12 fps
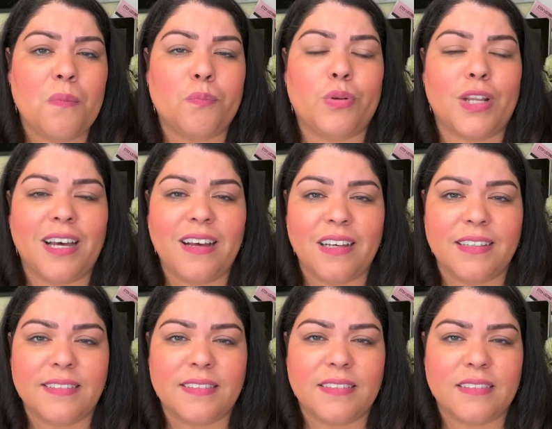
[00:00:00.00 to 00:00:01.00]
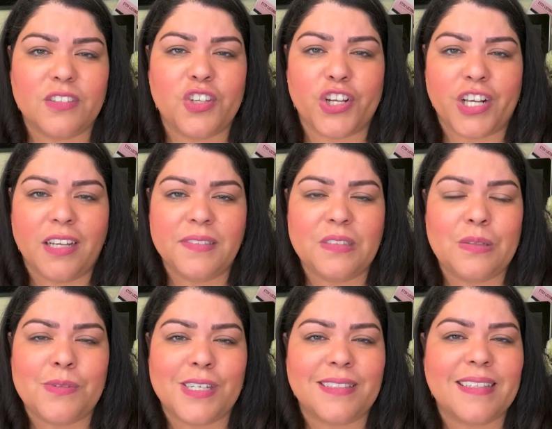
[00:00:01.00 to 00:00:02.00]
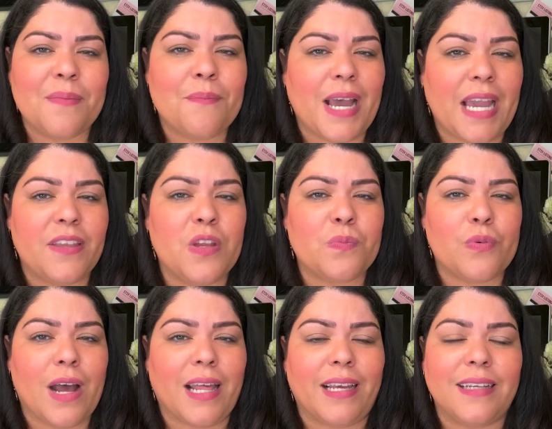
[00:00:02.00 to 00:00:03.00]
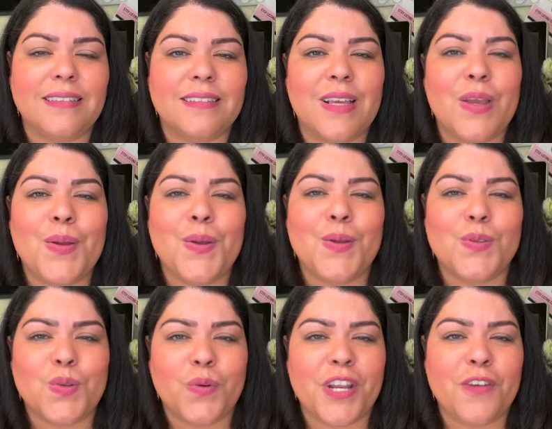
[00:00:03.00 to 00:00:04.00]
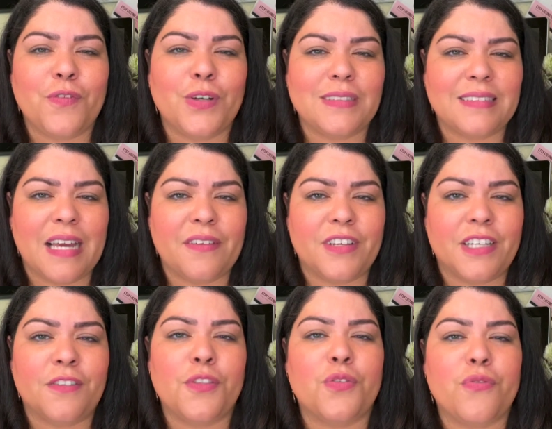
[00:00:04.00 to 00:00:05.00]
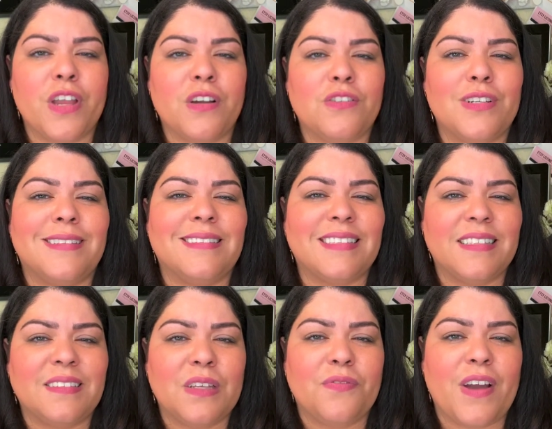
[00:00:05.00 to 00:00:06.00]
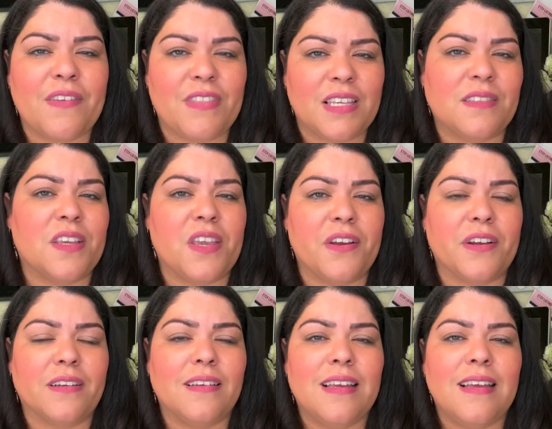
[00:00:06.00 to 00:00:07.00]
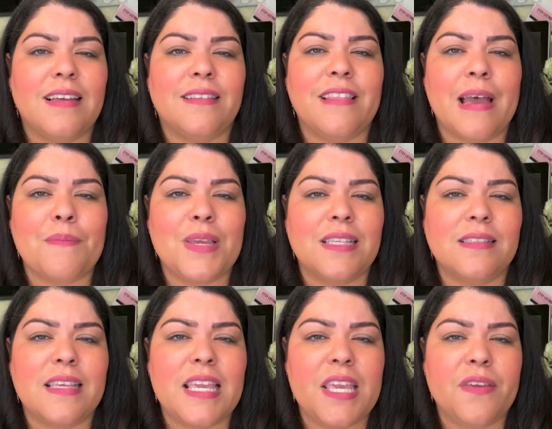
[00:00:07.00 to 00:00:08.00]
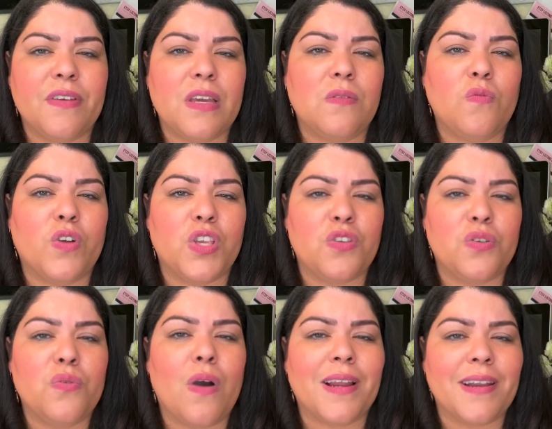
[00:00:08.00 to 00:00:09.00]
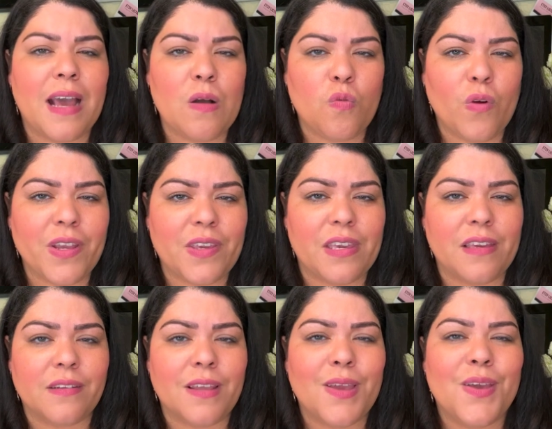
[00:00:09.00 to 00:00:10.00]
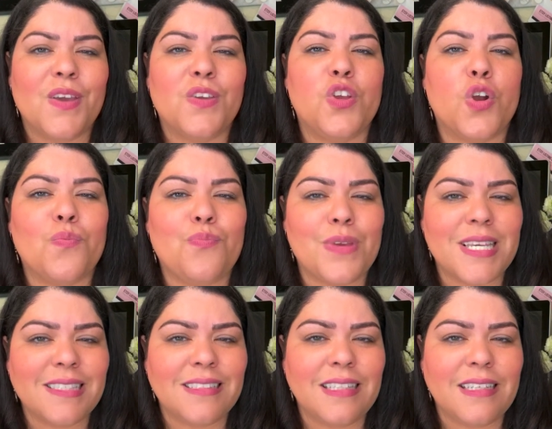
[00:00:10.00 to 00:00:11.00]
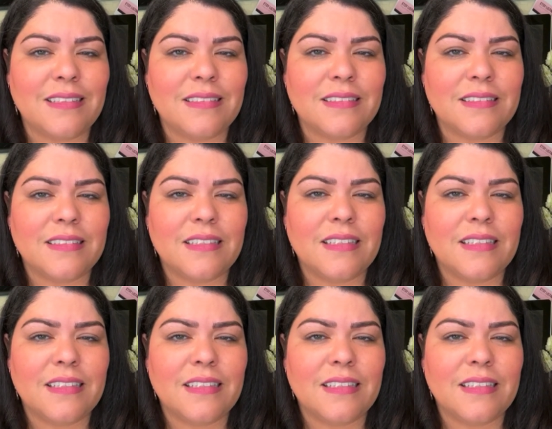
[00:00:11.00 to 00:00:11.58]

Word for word: Plus, your customers can buy your products 24/7, 365 days a year. That means even when you are not working, your business